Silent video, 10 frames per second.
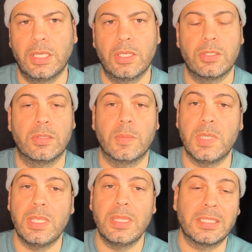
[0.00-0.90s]
So, to
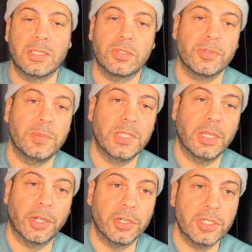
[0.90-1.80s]
me, that's extremely
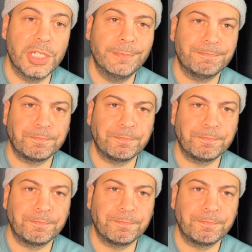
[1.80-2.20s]
encouraging.